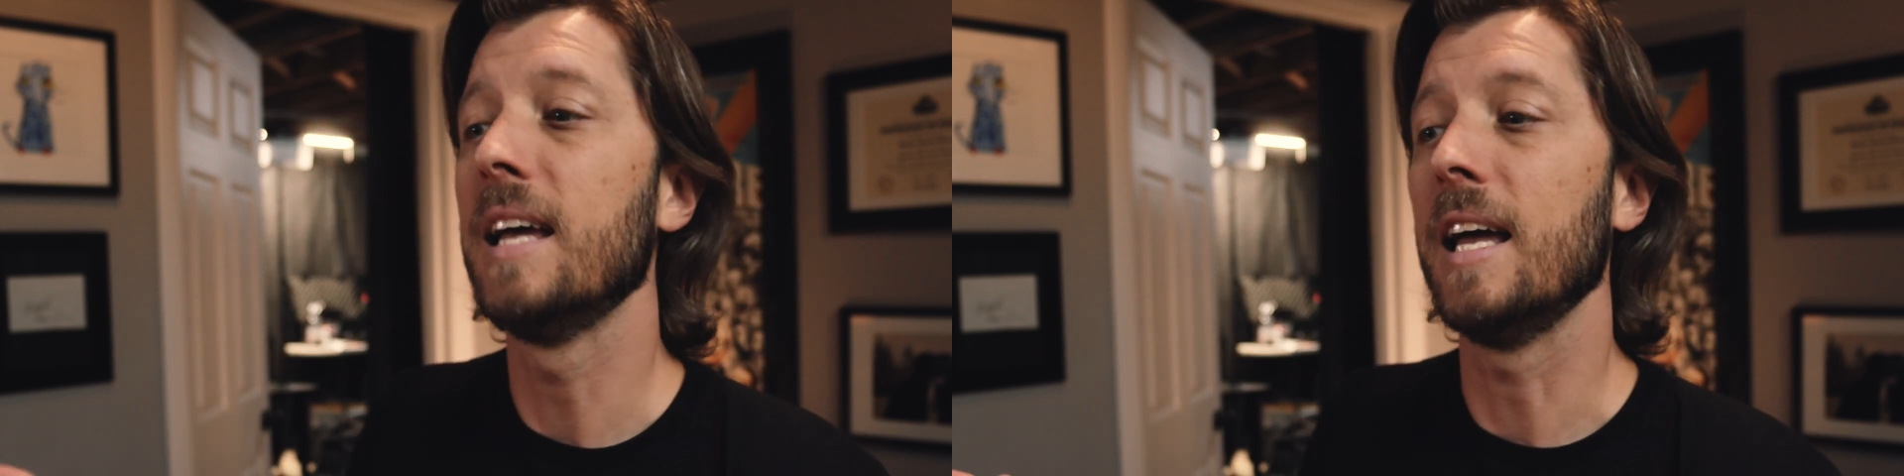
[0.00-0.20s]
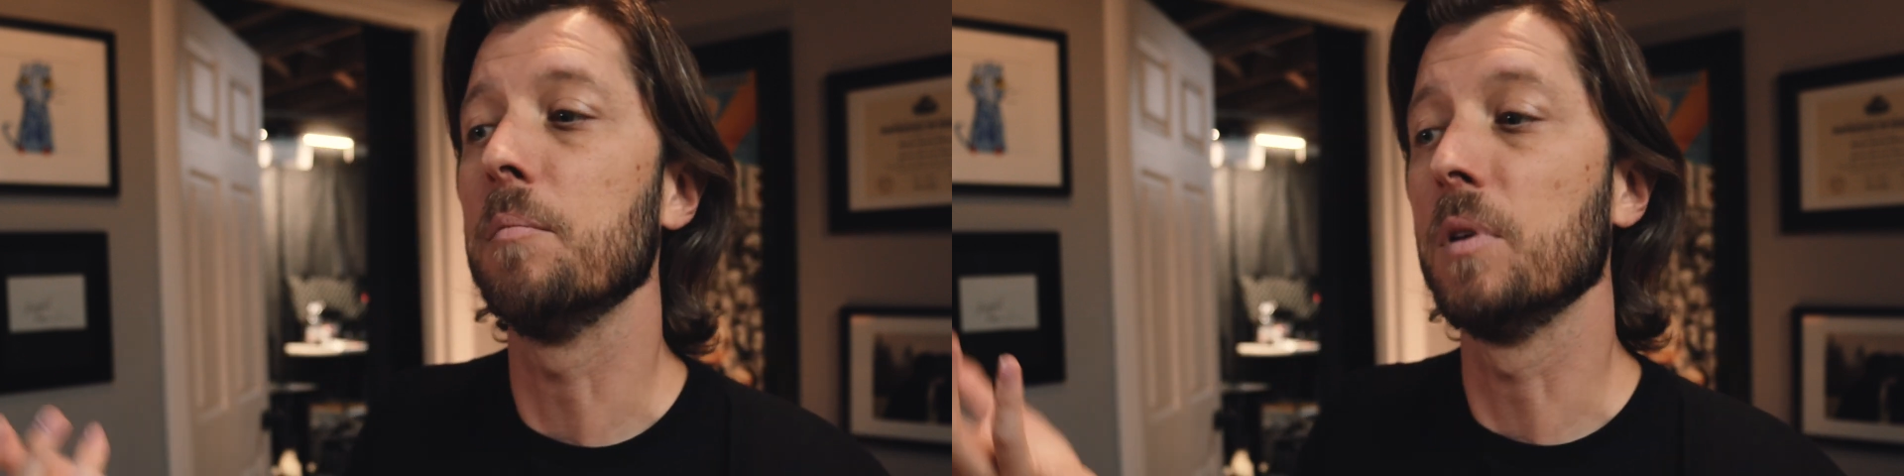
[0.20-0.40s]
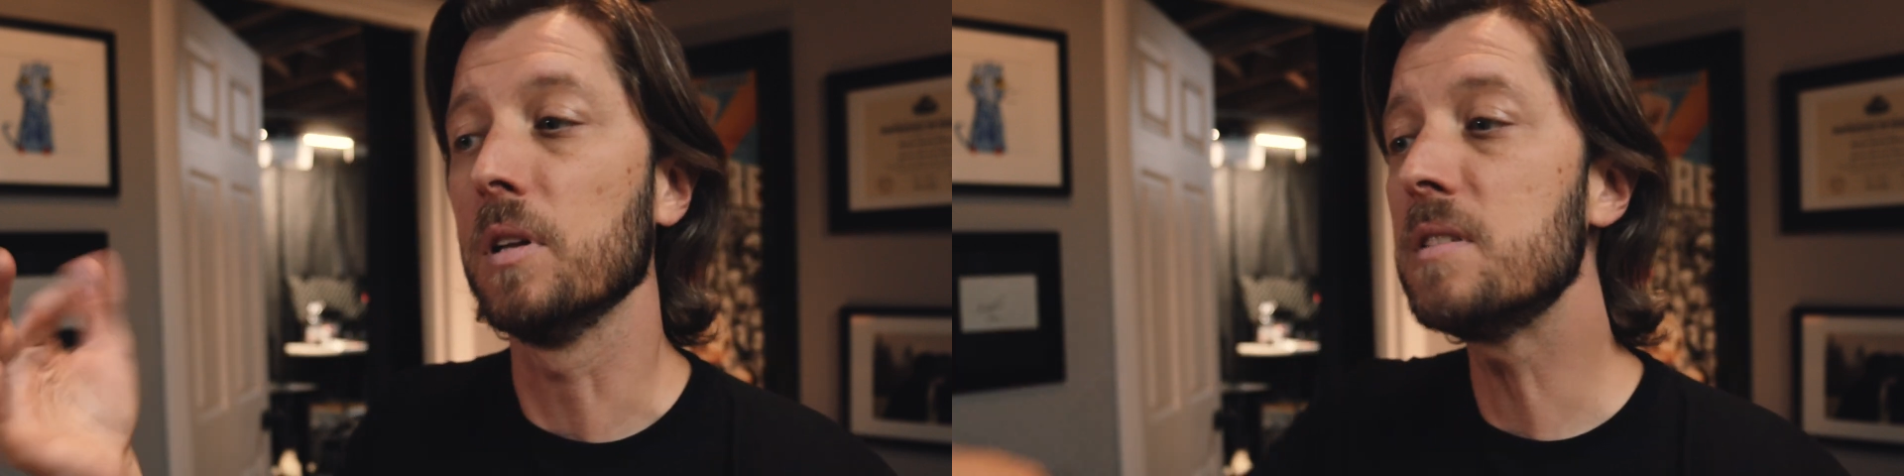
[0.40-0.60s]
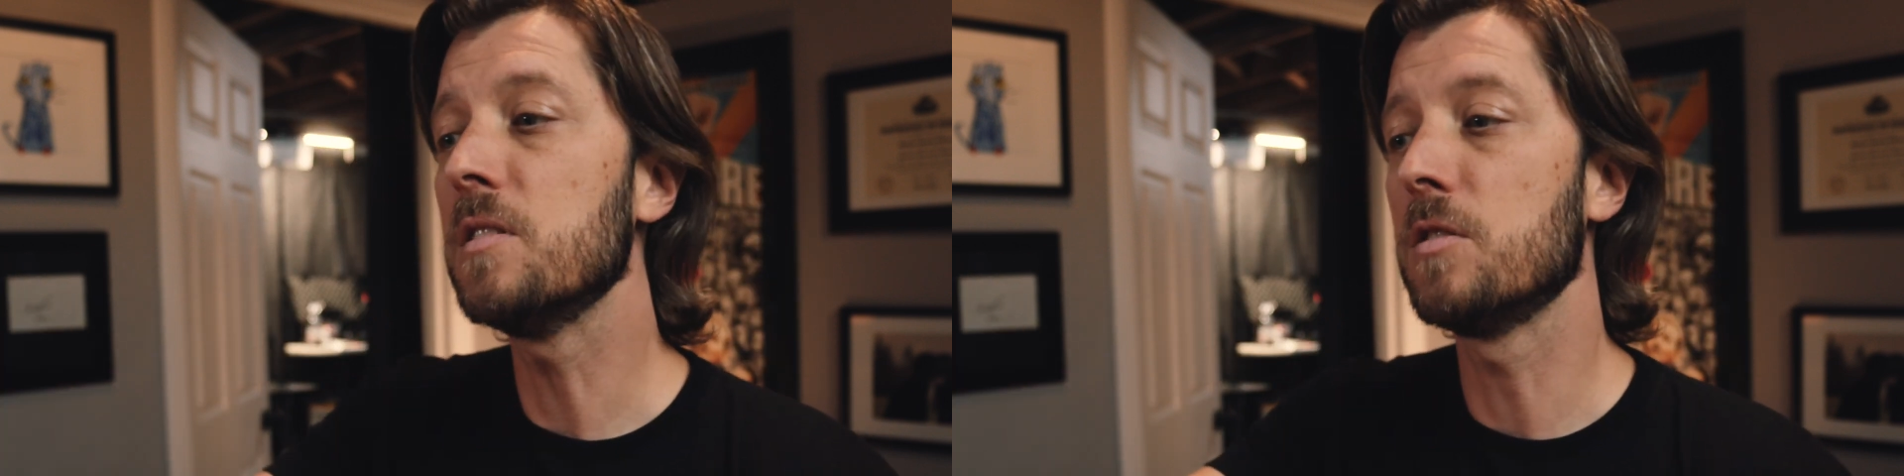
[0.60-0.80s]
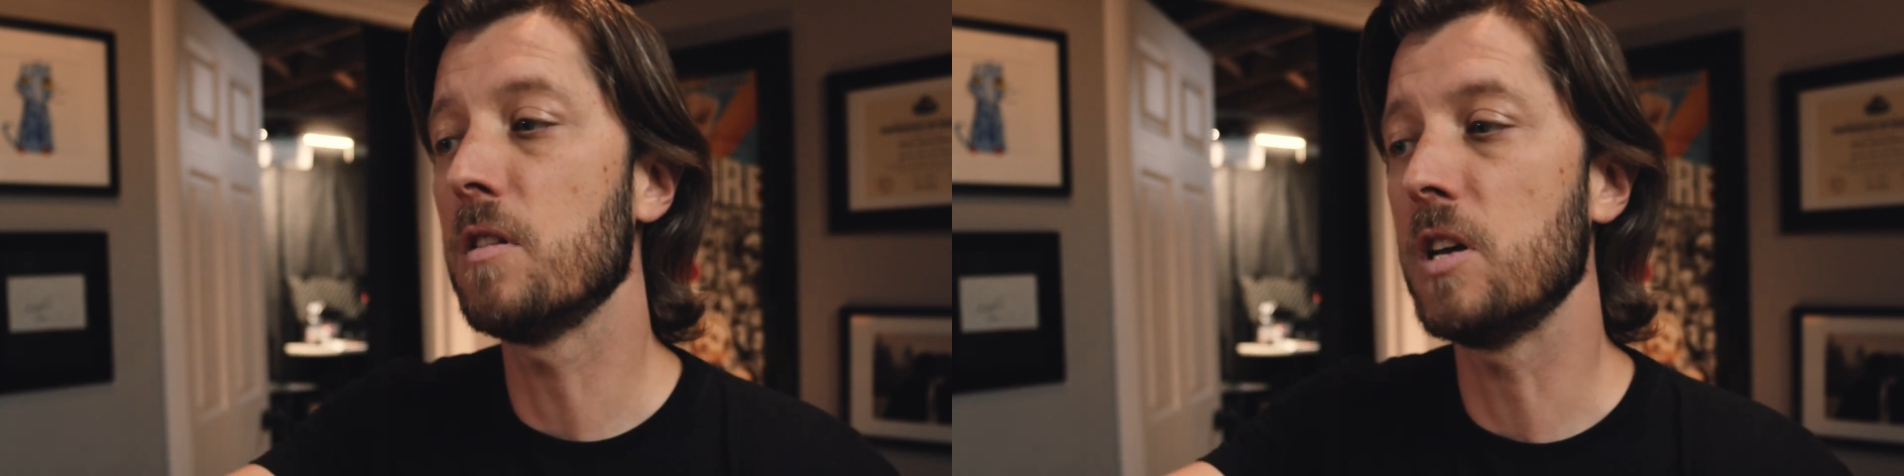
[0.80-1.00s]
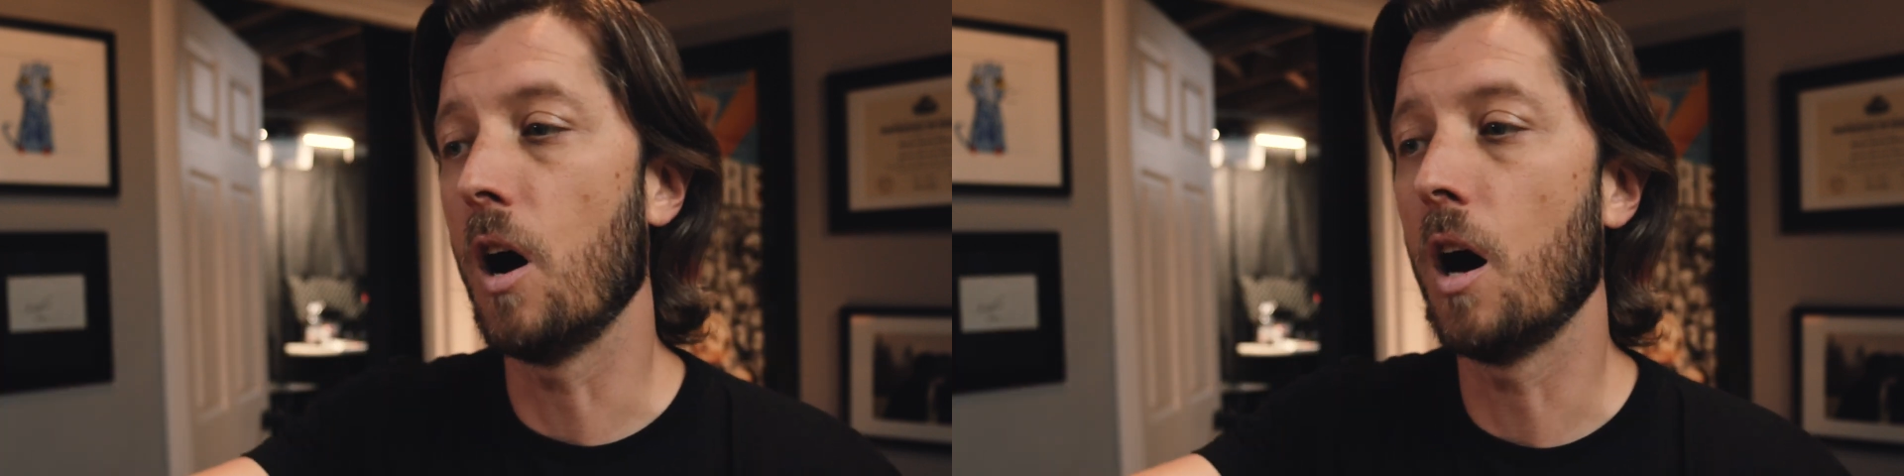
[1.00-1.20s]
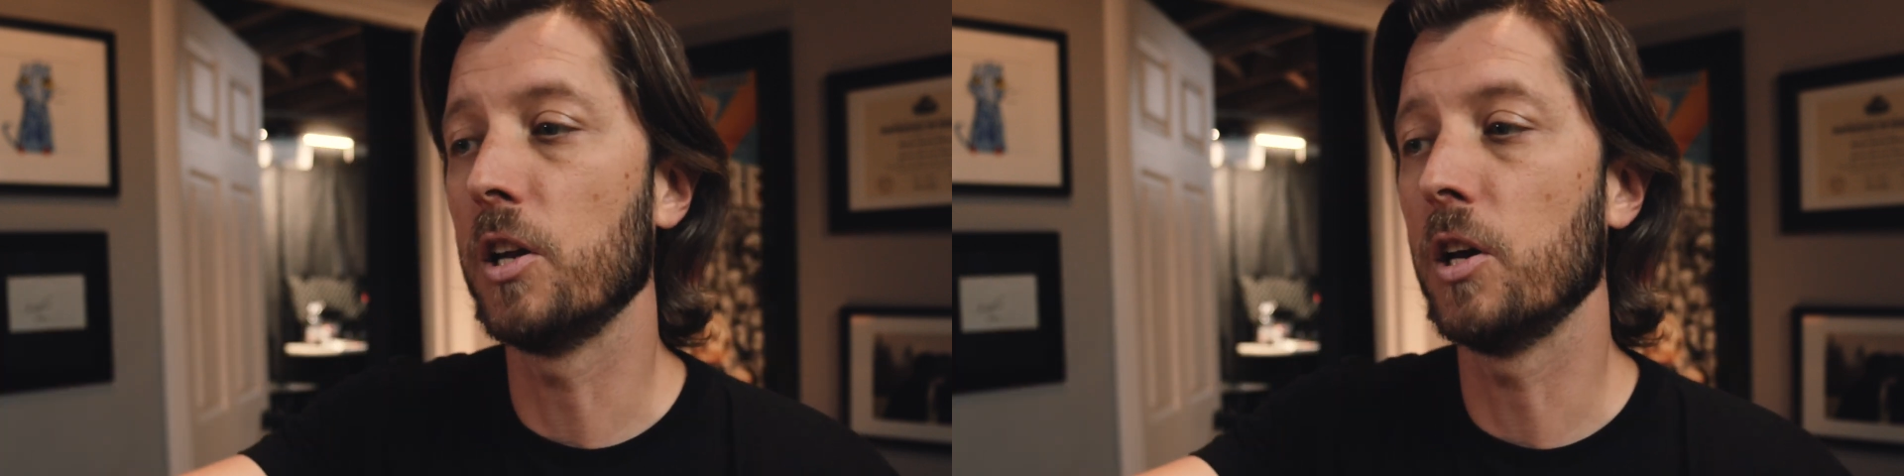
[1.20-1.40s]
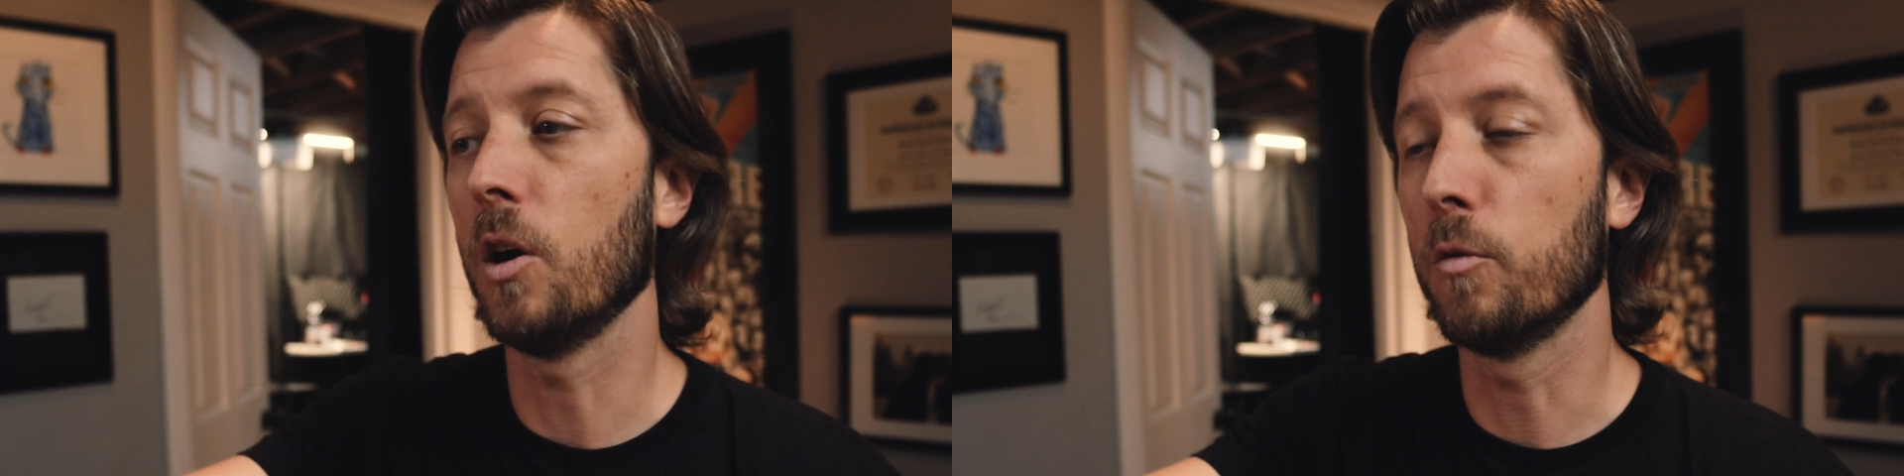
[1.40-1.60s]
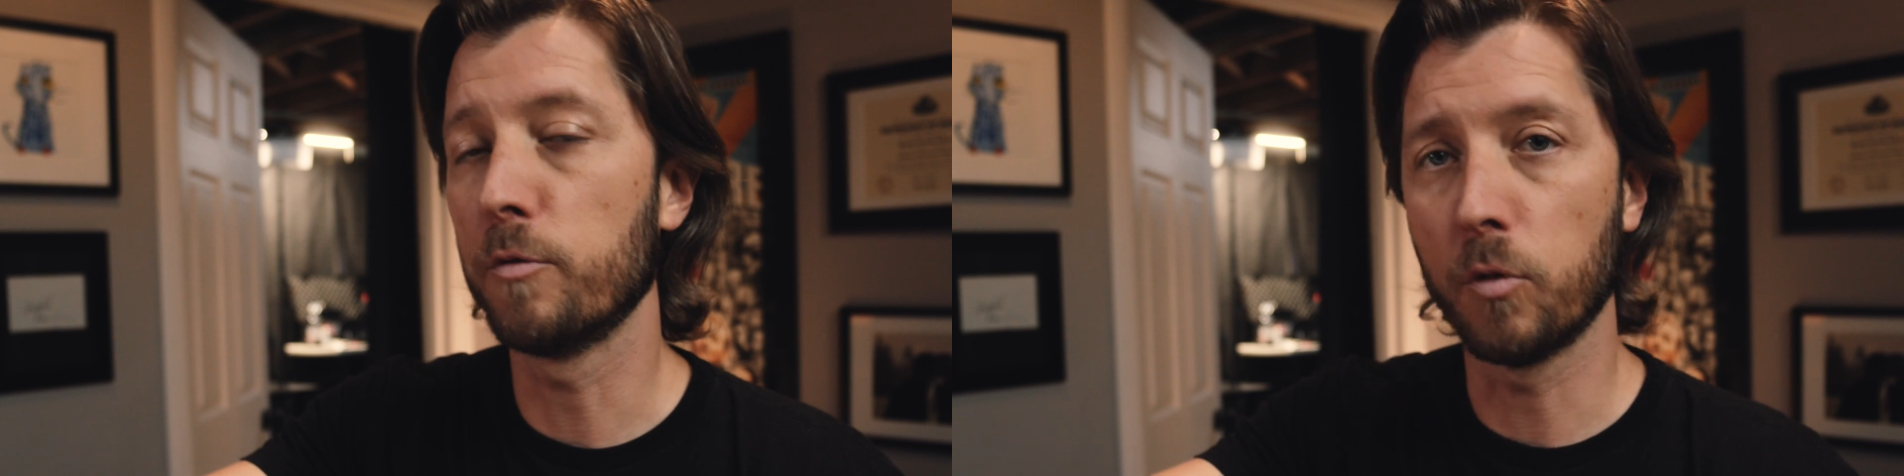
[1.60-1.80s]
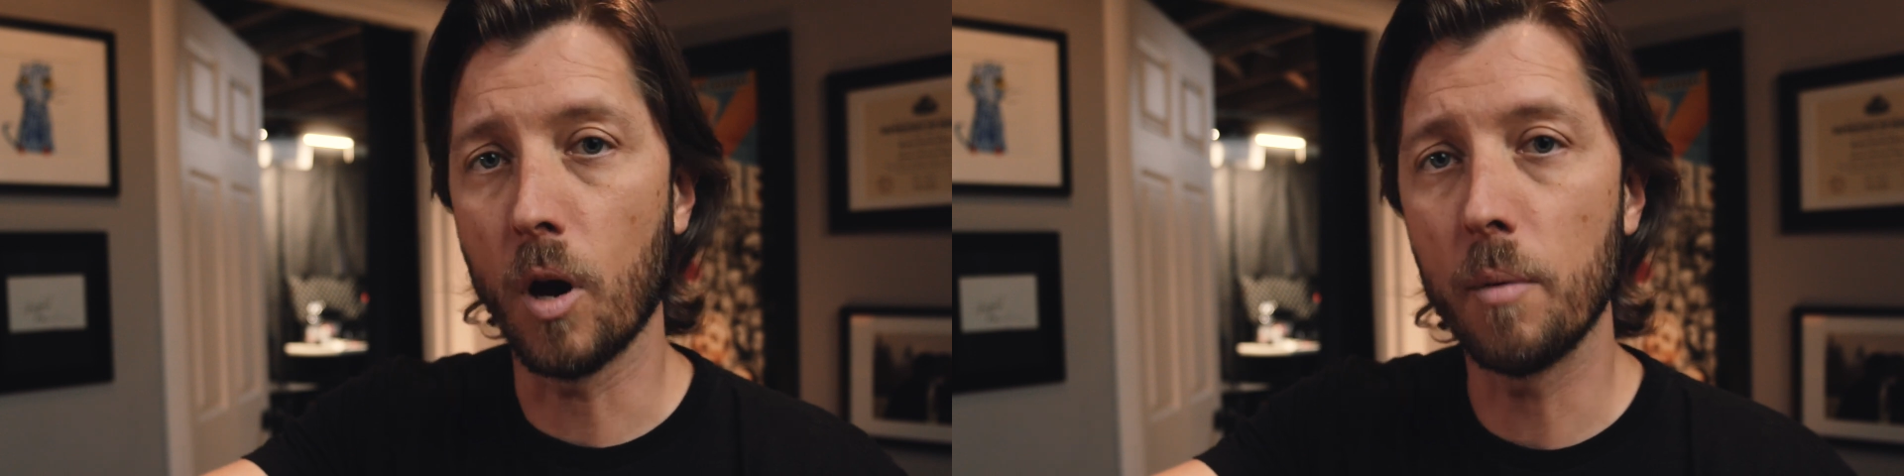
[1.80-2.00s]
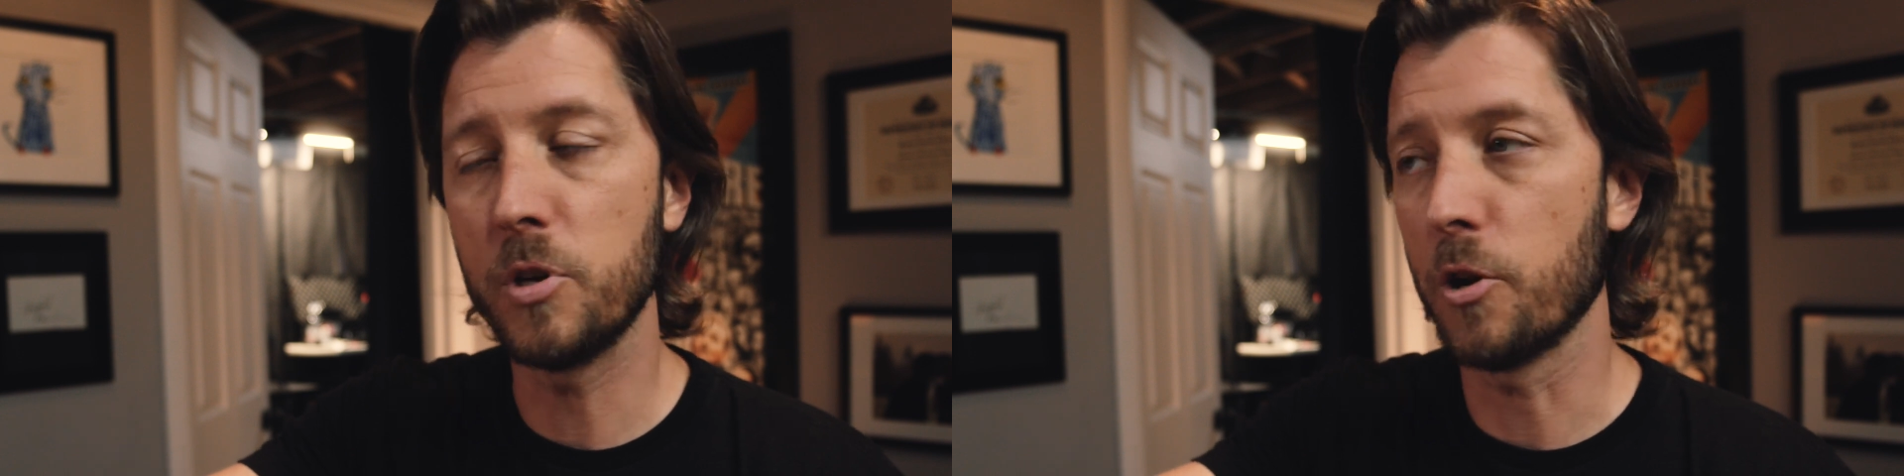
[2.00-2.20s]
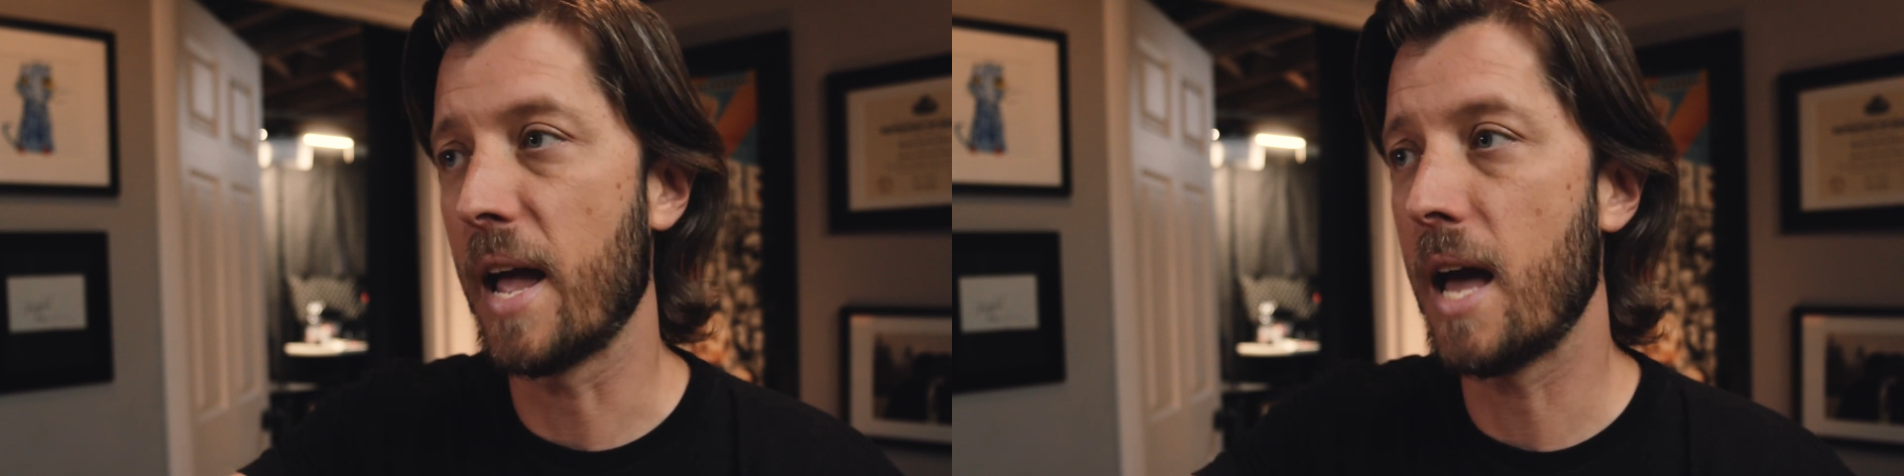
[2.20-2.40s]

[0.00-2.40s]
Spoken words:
and listen to the audio from your